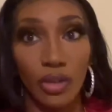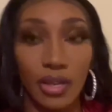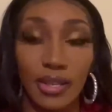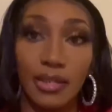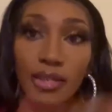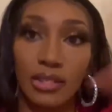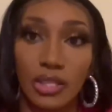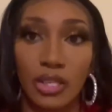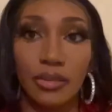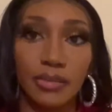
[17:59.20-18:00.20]
in the next
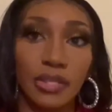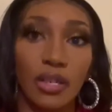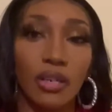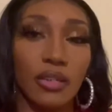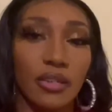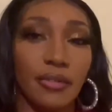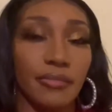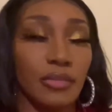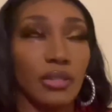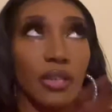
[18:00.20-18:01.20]
clips,
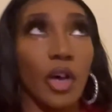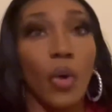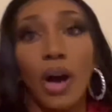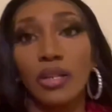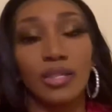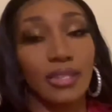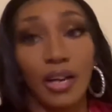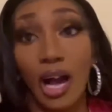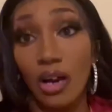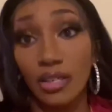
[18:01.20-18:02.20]
know
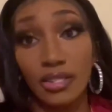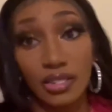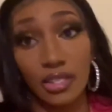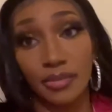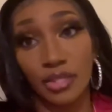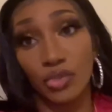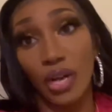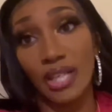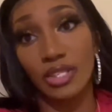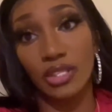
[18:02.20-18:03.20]
all of these clips that you
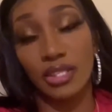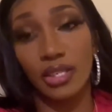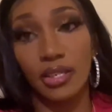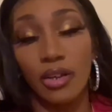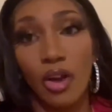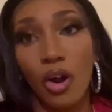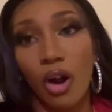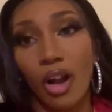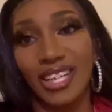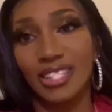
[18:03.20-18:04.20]
guys are seeing are like